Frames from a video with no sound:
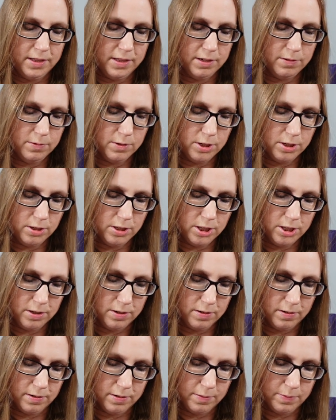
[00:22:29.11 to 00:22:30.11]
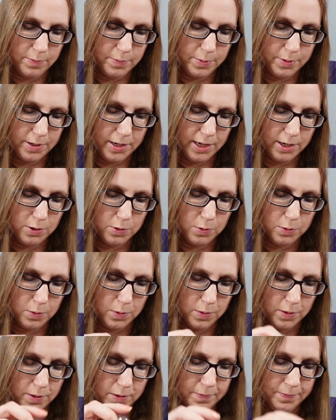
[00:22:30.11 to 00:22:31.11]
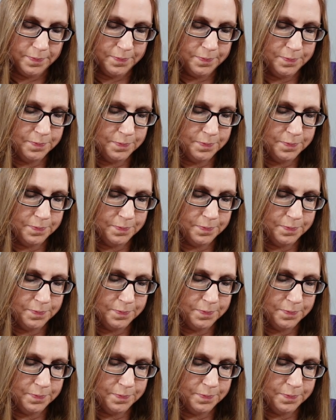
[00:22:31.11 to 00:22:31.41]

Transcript: there was also a pretty cool